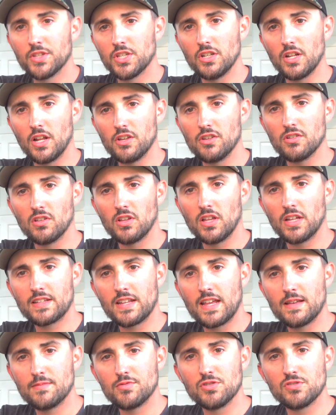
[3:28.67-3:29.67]
You know, a lot of
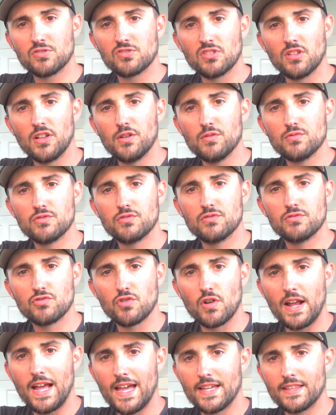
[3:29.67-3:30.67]
times you slow
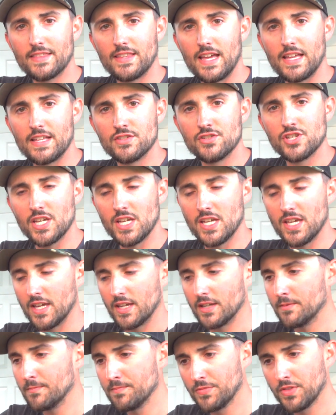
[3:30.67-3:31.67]
drag that
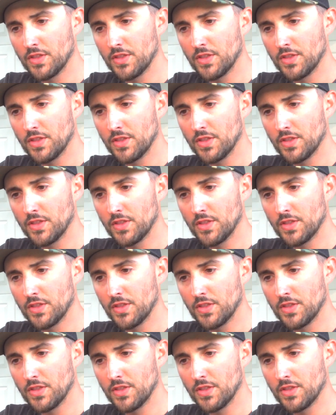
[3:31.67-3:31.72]
jig,